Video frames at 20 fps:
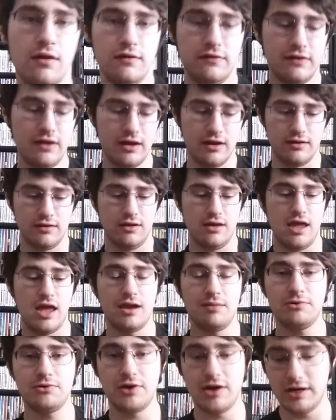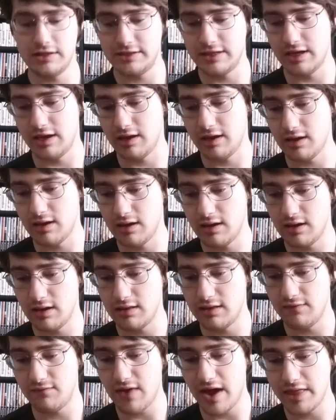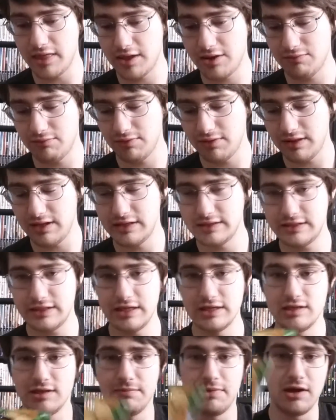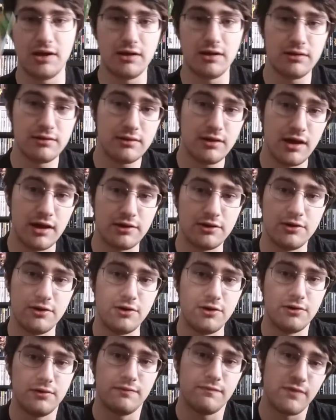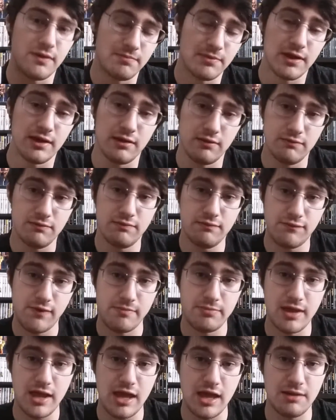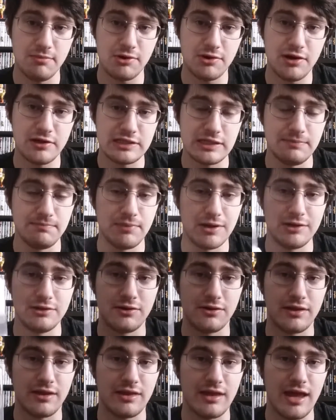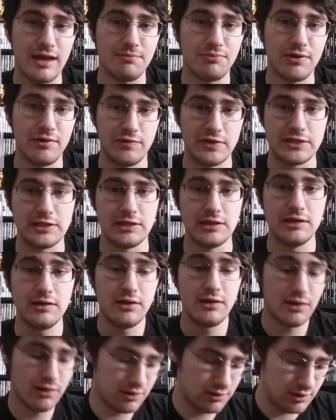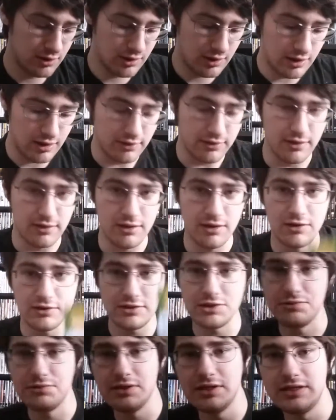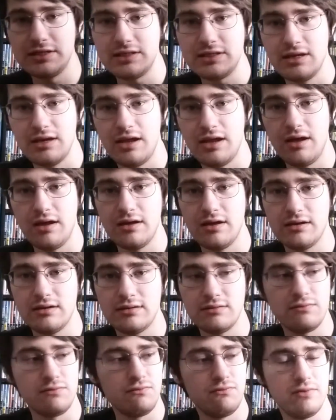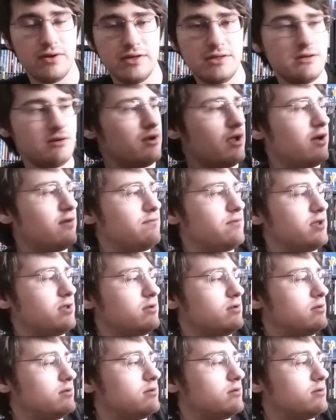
So yeah, Animal Crossing. They finally released Isabelle on her own from the Animal Crossing bundle that they had previously, and then they also released a winter outfit.